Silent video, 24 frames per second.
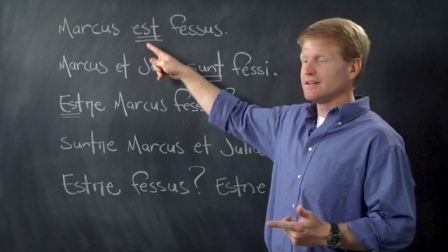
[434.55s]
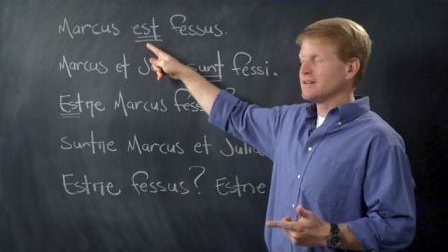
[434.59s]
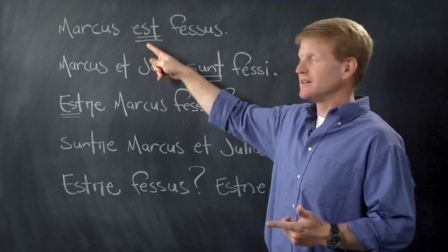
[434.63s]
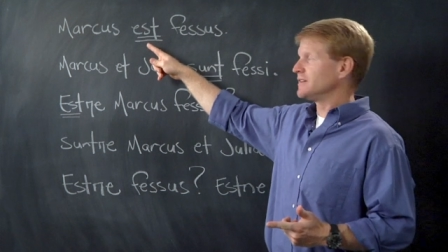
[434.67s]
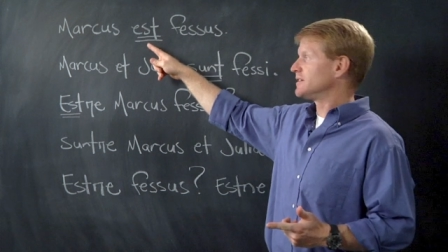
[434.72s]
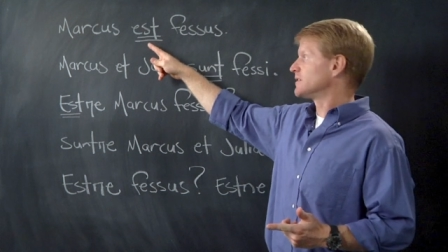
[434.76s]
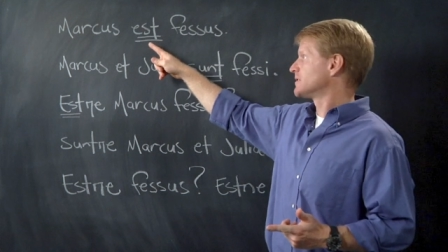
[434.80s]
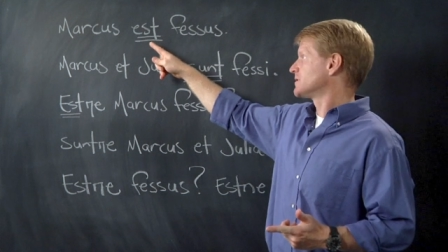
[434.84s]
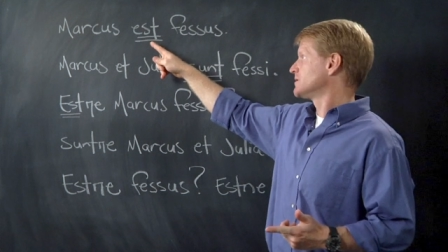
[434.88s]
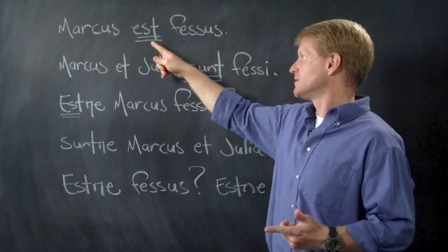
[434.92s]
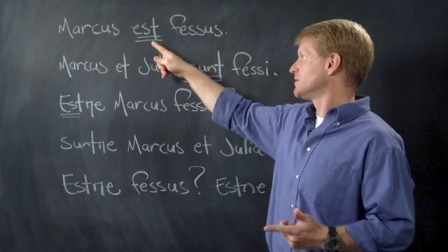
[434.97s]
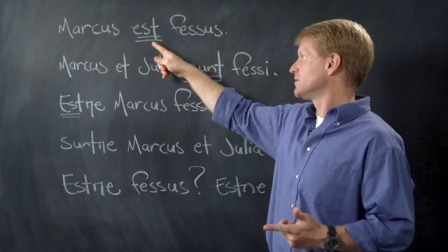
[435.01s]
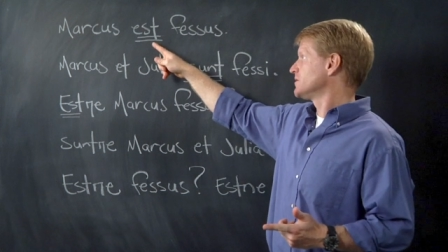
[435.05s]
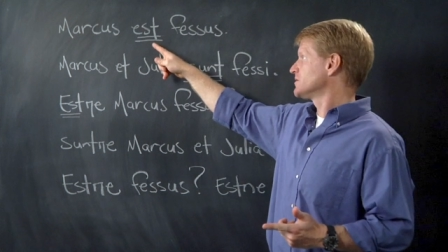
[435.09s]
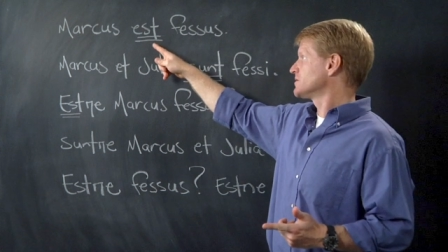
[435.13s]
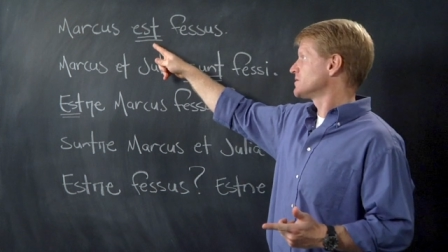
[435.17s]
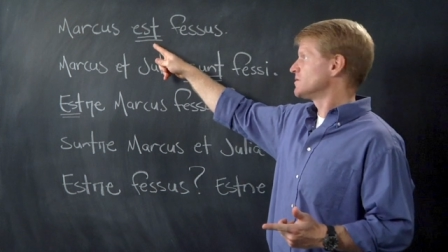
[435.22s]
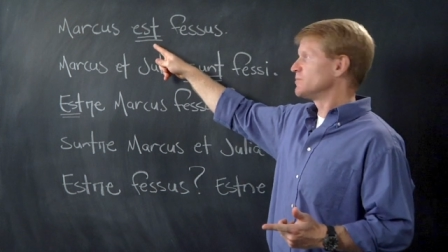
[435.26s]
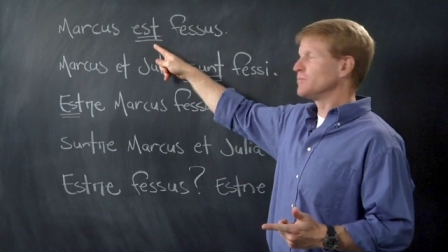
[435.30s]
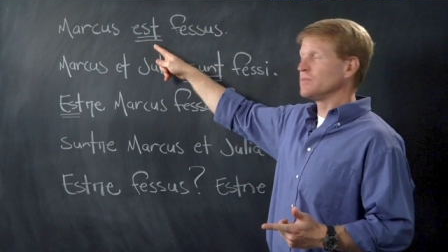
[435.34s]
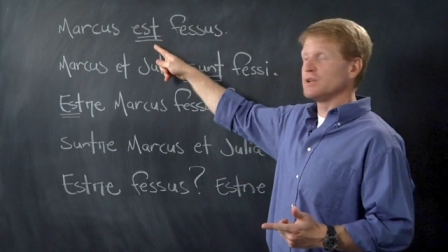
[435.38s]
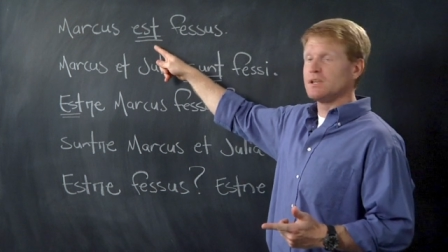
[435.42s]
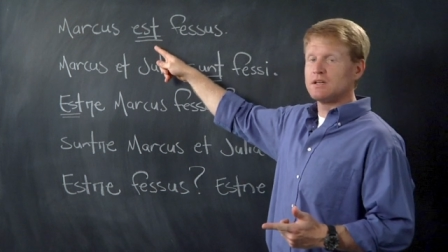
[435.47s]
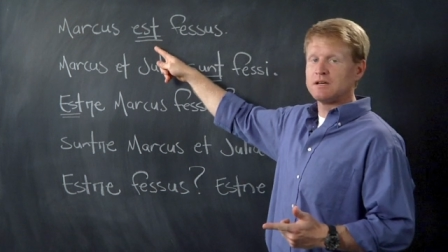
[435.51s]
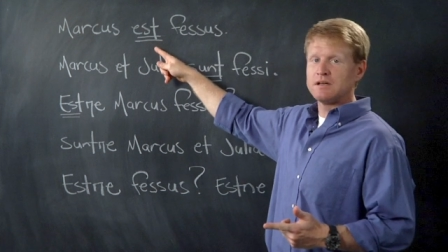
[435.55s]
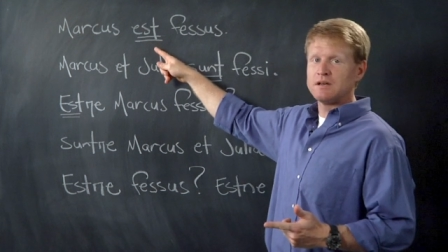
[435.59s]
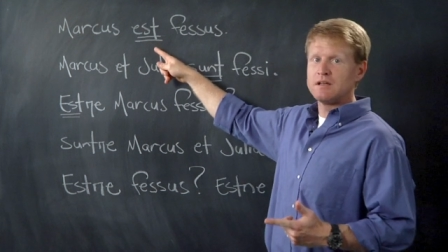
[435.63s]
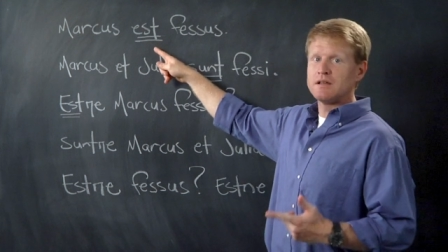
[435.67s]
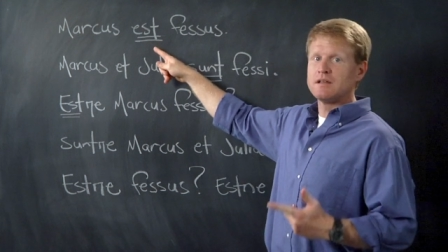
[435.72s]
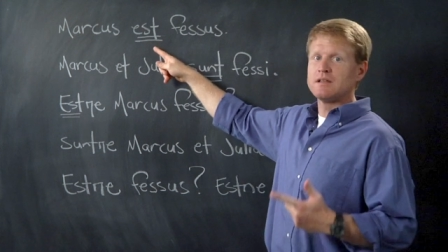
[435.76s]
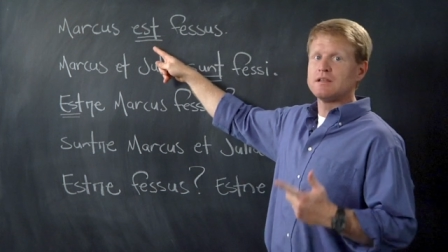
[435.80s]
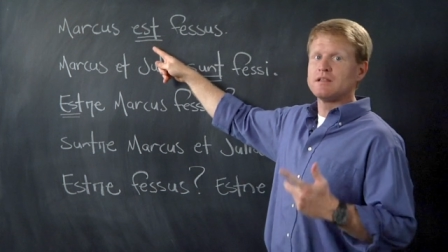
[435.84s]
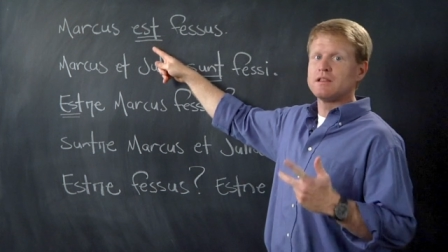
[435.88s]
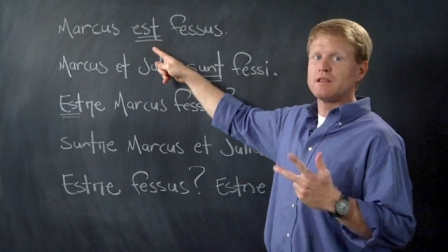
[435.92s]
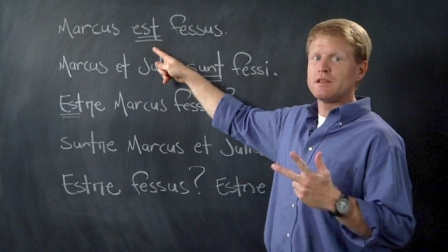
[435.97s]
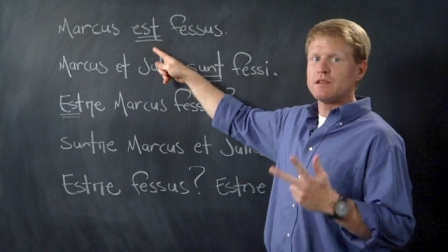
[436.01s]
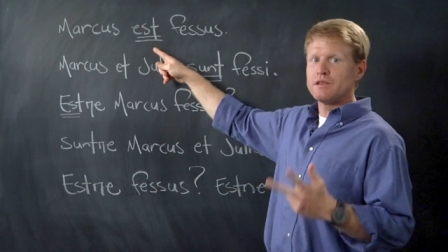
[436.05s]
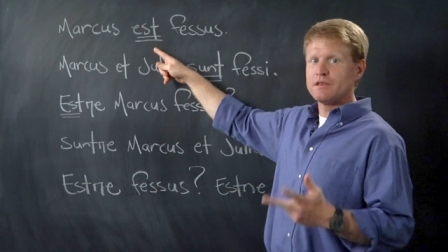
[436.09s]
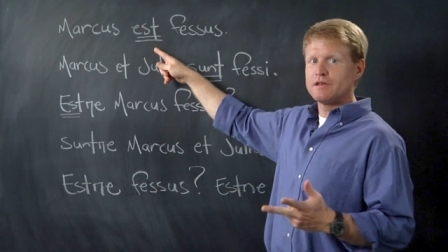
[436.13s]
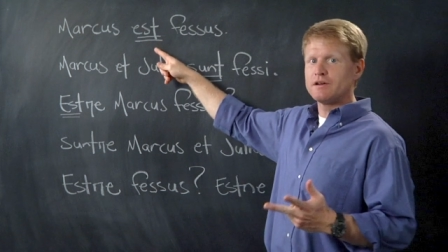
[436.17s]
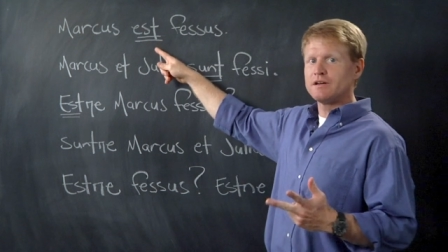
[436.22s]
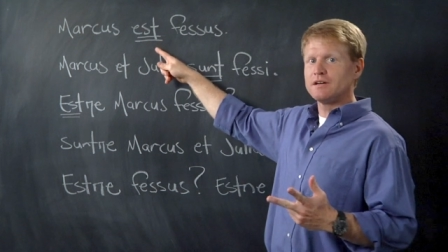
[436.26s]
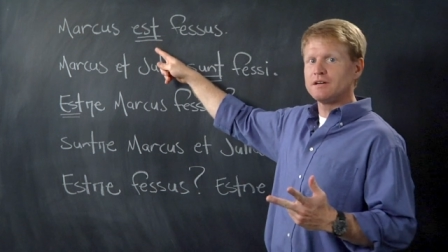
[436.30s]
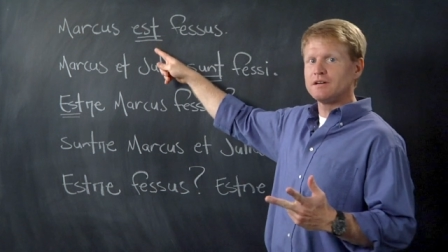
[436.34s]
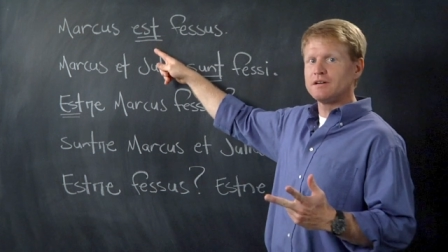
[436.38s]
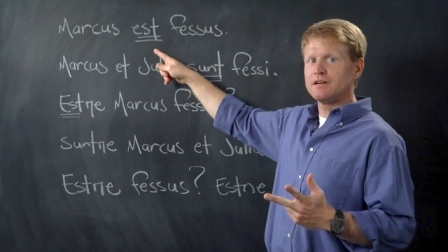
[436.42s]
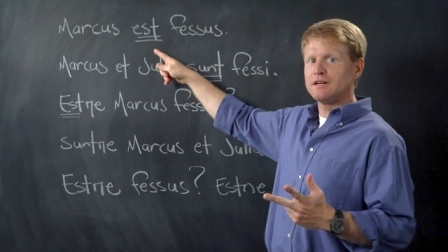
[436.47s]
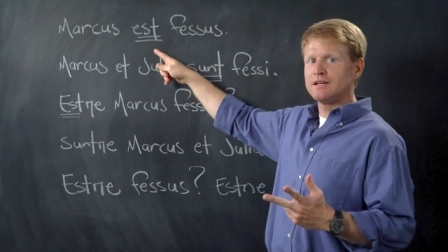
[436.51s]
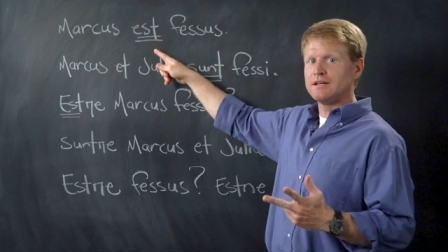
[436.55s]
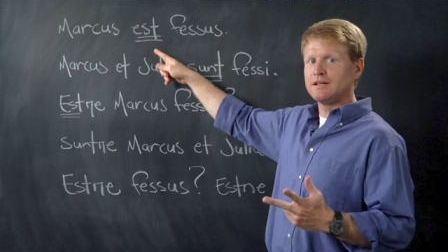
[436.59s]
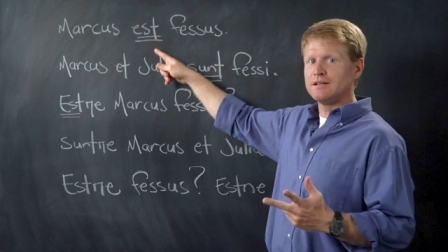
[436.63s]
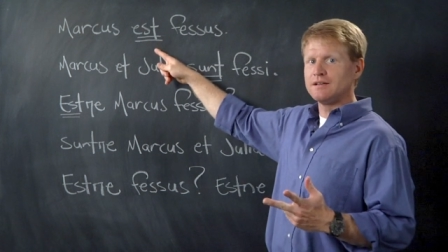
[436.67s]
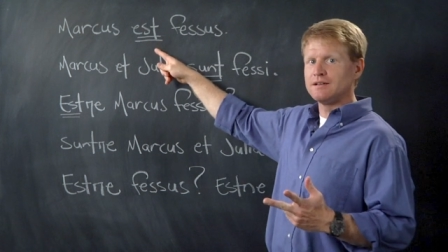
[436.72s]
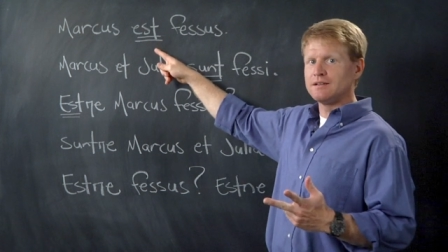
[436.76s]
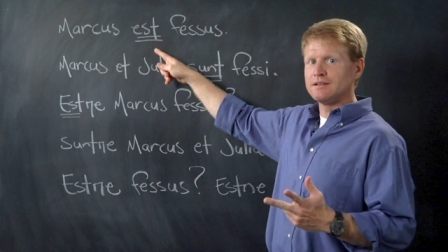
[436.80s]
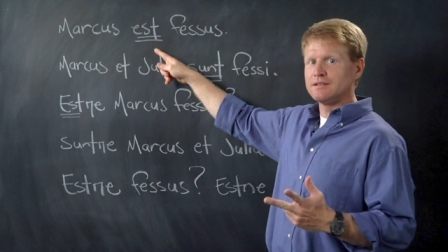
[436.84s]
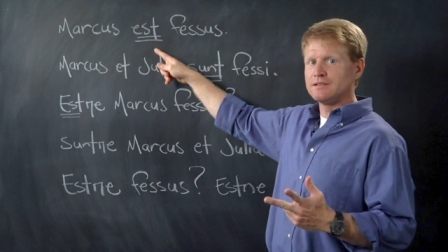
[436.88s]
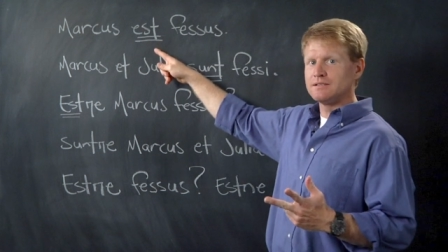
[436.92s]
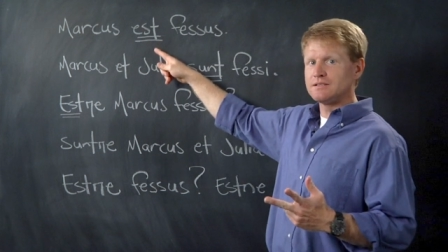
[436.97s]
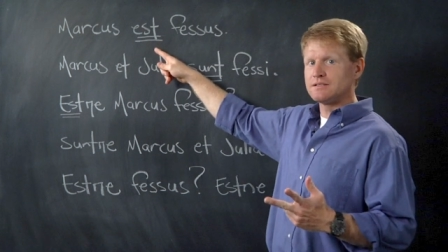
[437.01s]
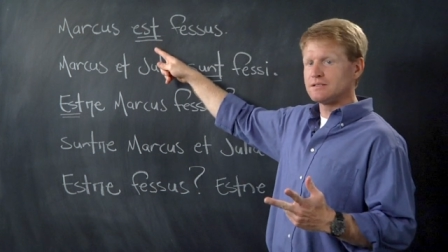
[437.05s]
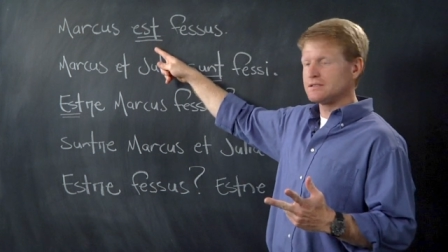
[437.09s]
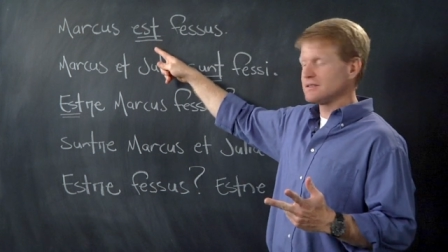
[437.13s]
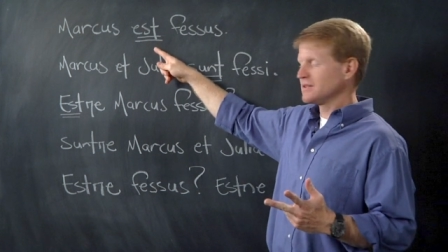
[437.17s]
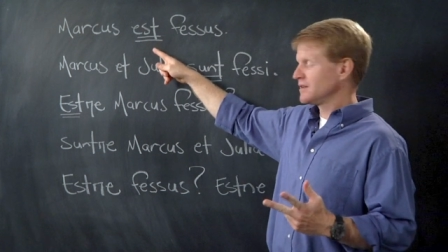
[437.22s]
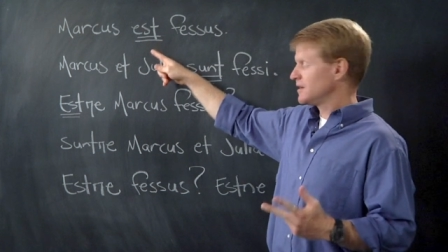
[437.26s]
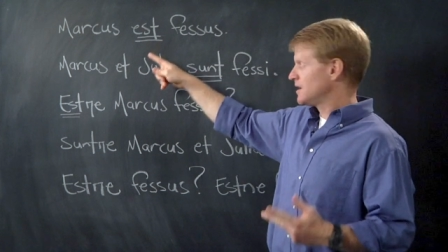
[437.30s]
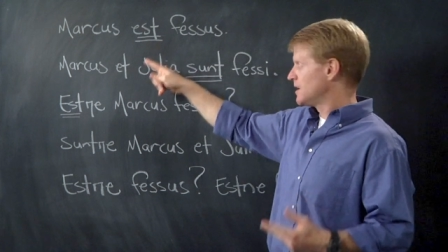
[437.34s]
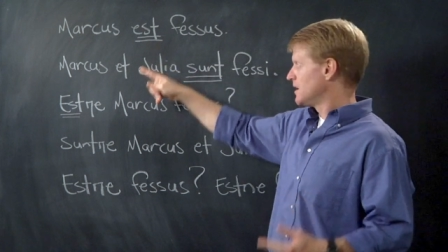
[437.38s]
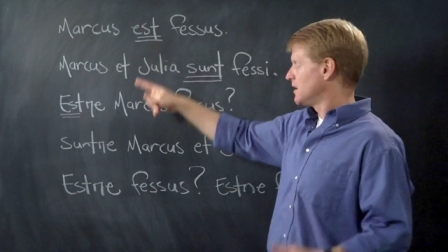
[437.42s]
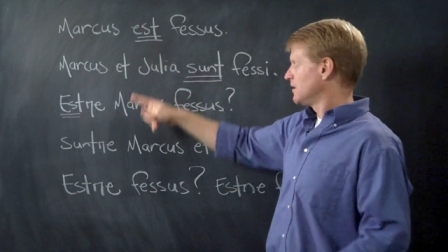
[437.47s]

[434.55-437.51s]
and it can also mean there is.